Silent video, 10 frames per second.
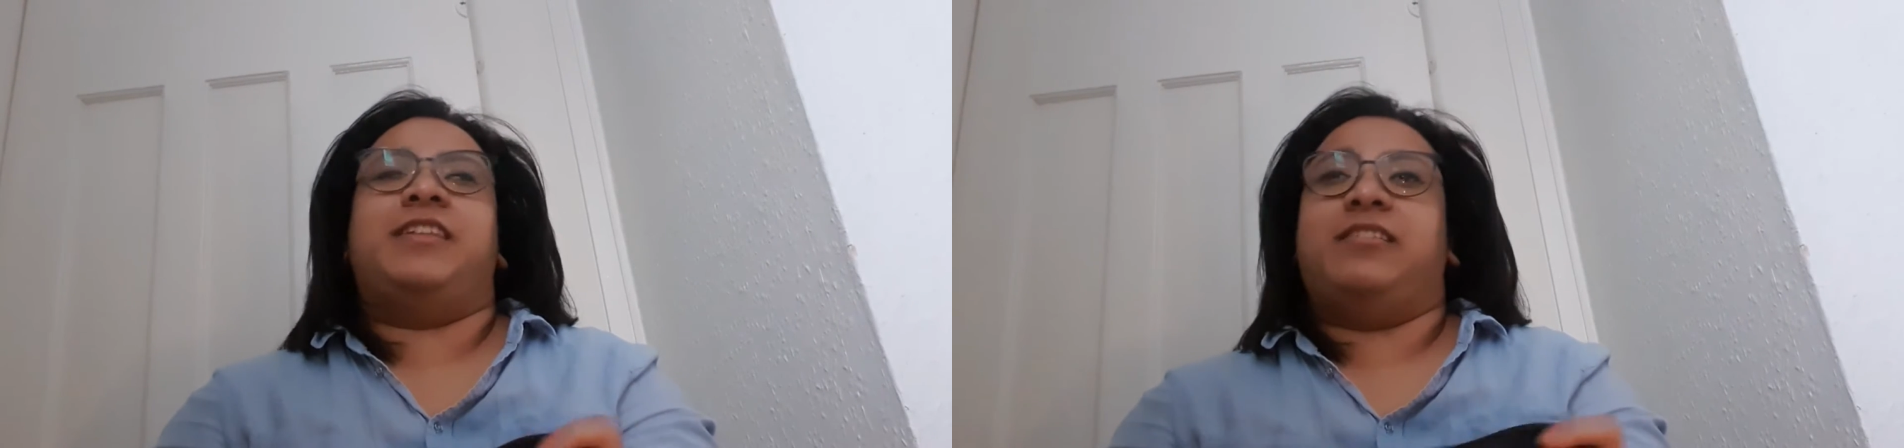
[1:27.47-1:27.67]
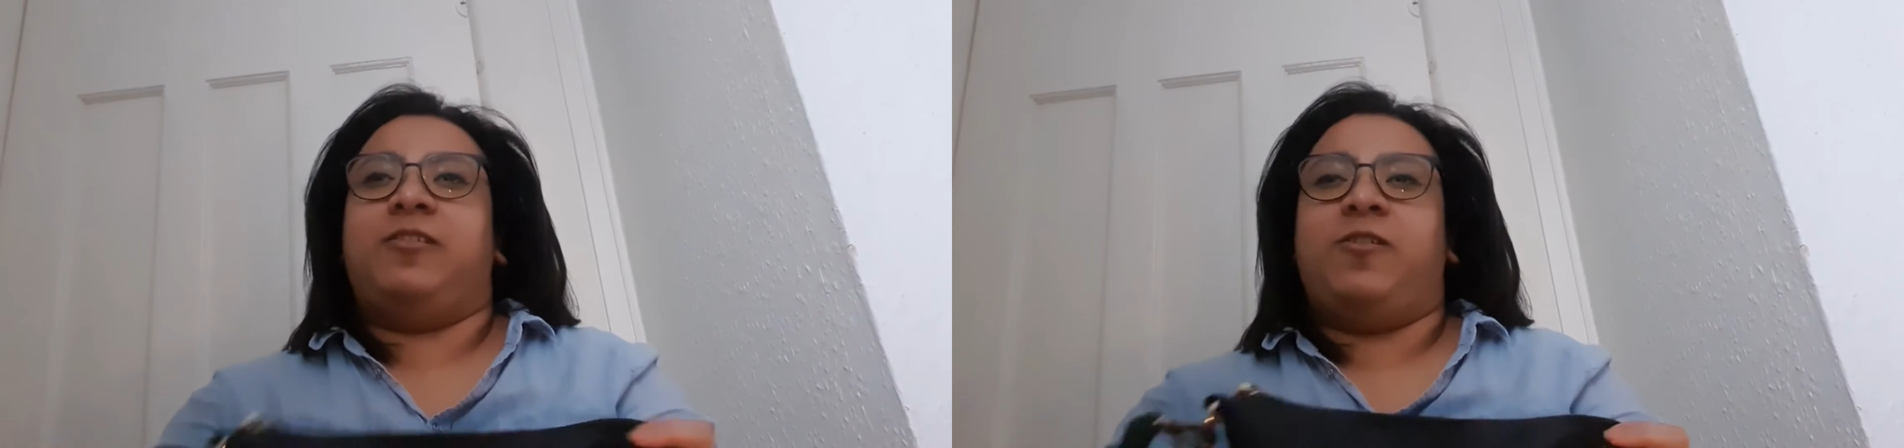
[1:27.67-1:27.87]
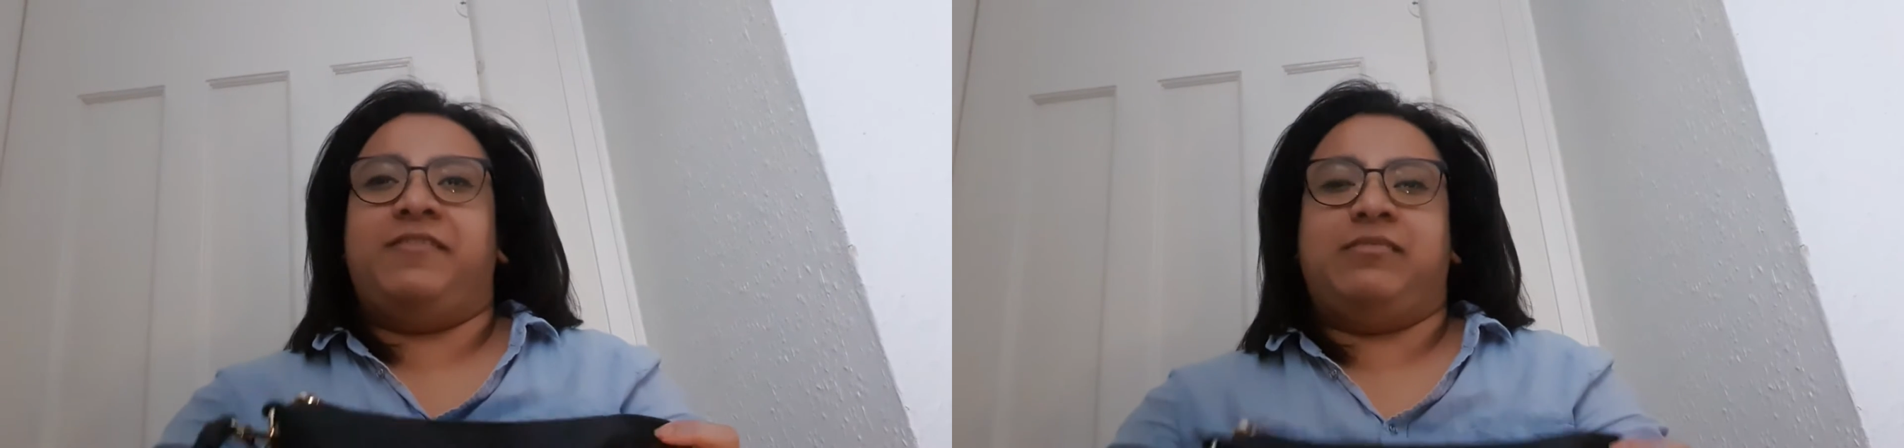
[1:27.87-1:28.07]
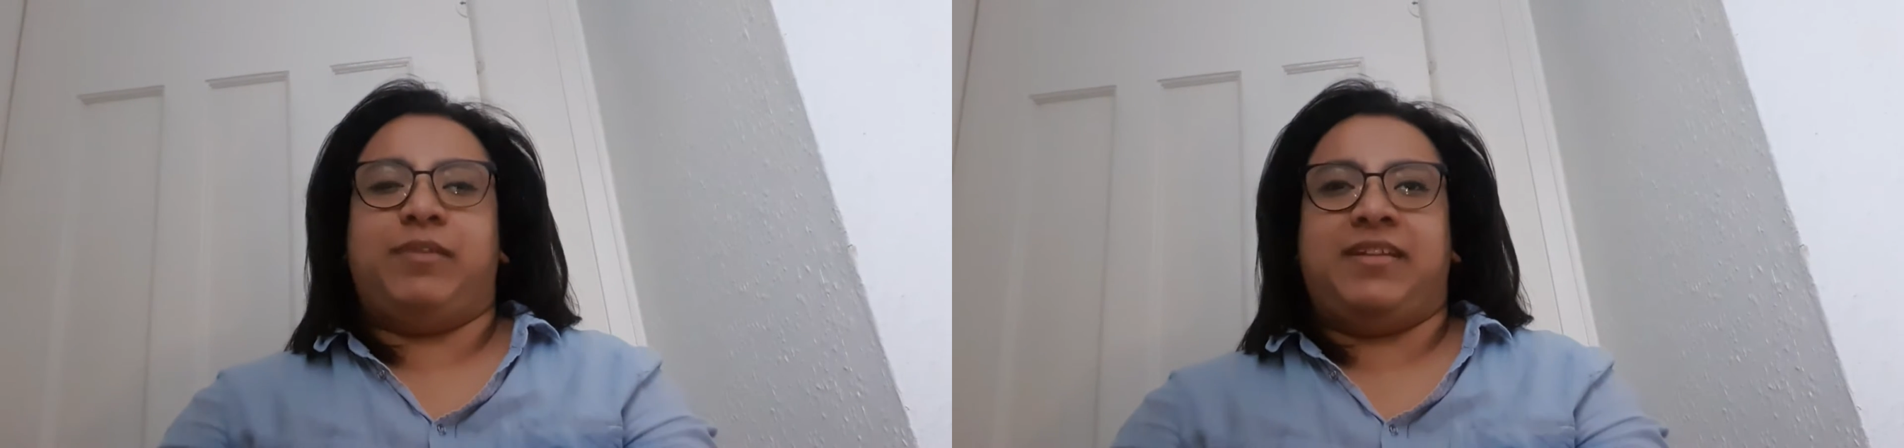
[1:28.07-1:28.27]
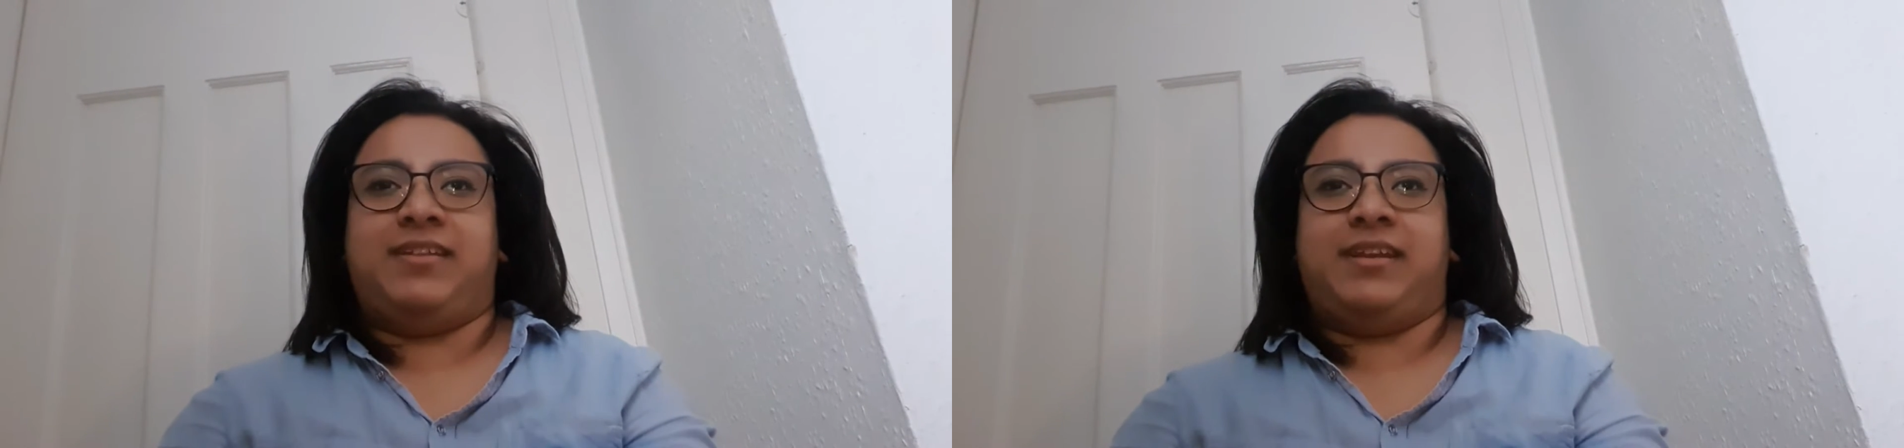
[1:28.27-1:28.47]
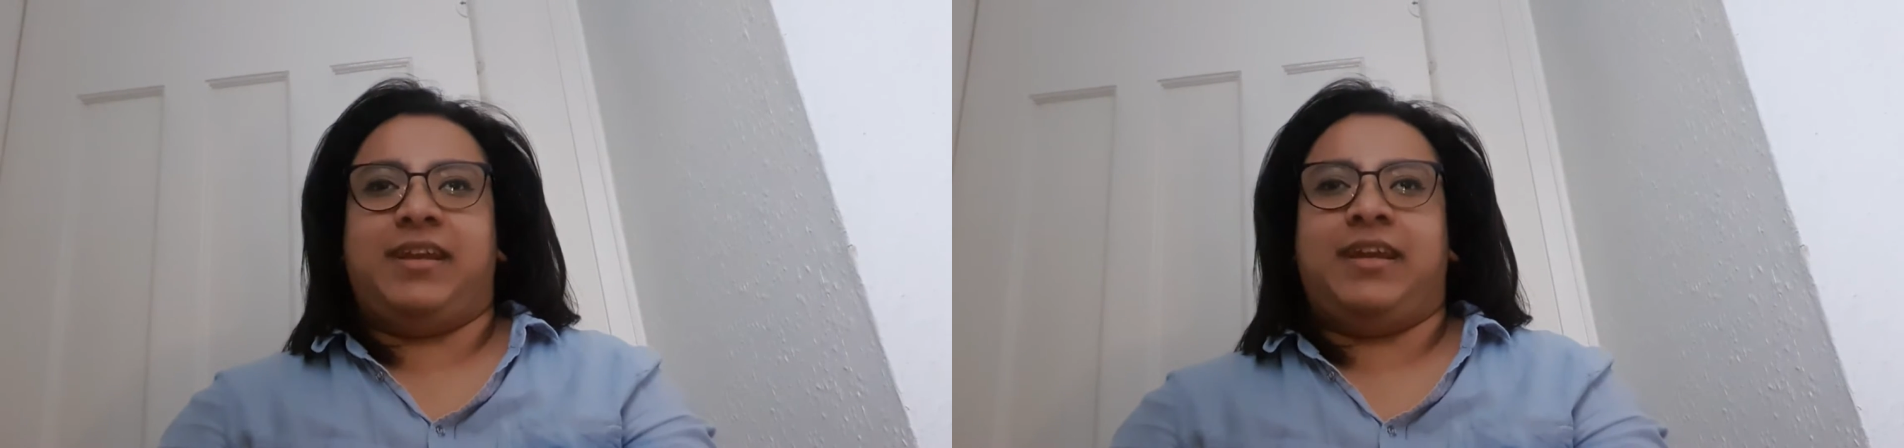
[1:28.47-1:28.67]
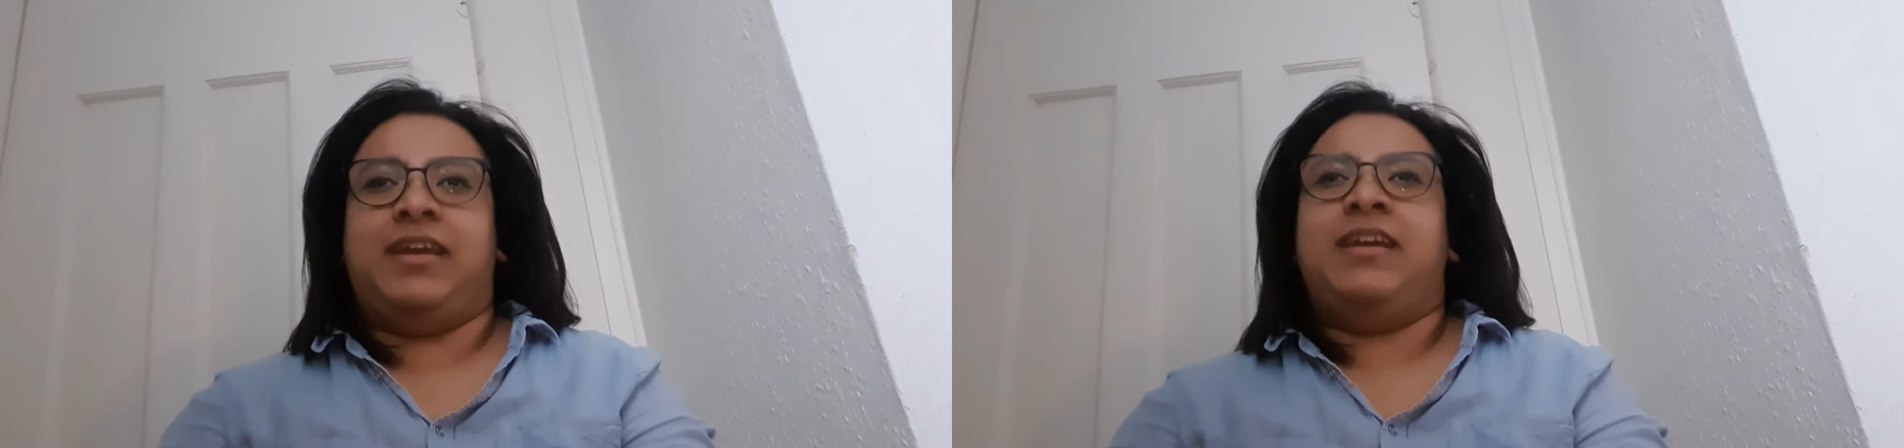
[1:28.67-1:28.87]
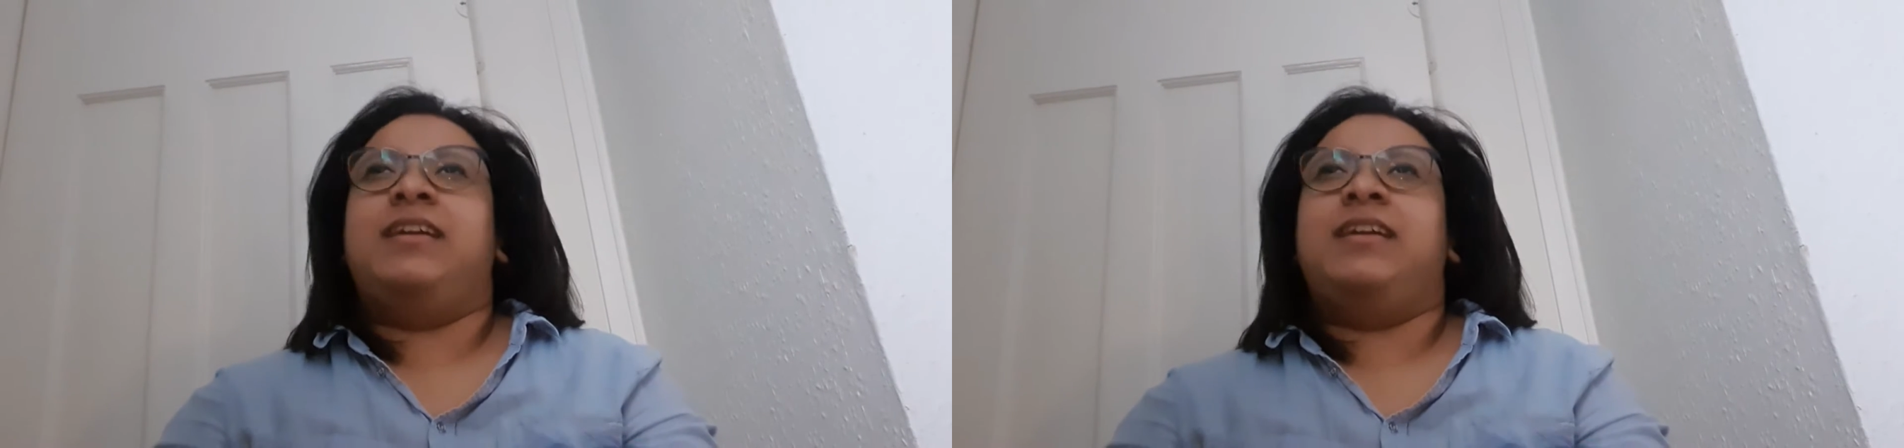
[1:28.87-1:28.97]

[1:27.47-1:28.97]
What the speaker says: There's a lot of space in here,